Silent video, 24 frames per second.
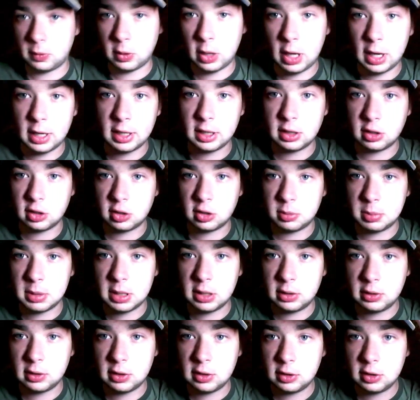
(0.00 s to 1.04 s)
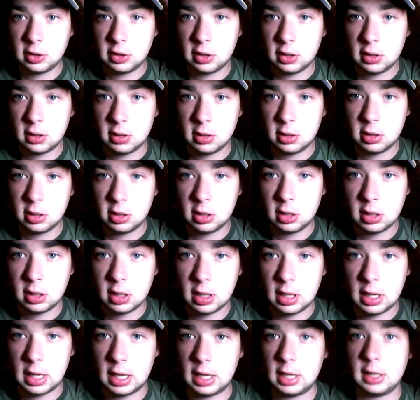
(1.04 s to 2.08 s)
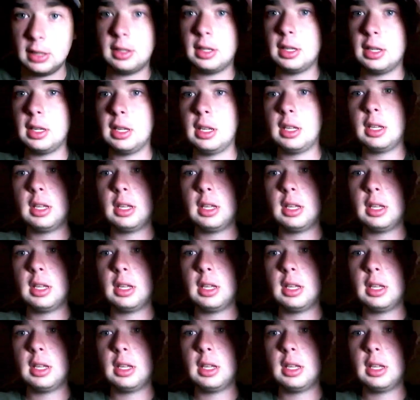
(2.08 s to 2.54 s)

varieties of species, and